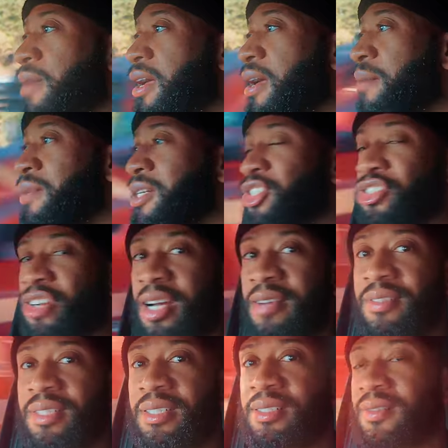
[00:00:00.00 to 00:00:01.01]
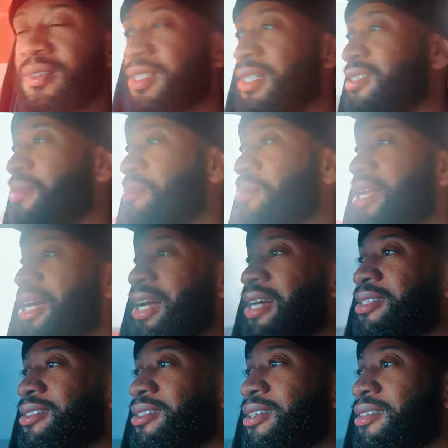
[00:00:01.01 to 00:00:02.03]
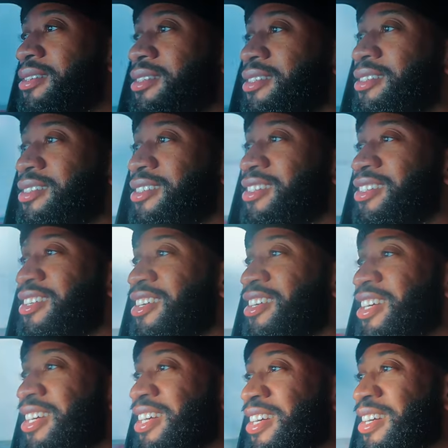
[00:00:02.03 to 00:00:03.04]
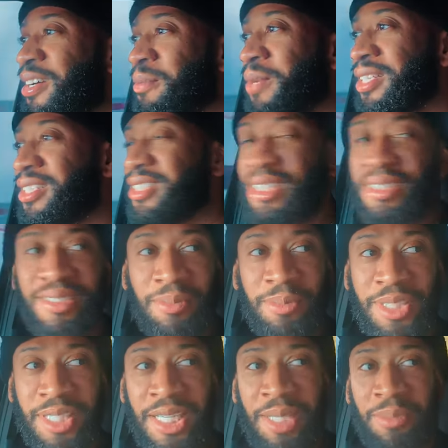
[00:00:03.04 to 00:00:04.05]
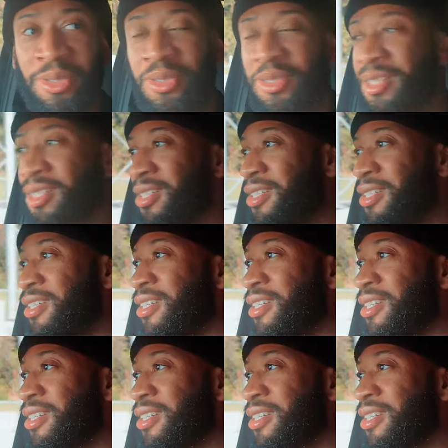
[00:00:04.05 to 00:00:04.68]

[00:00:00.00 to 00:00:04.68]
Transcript: I'm in traffic. It's a blast. I'm about to throw some jams on.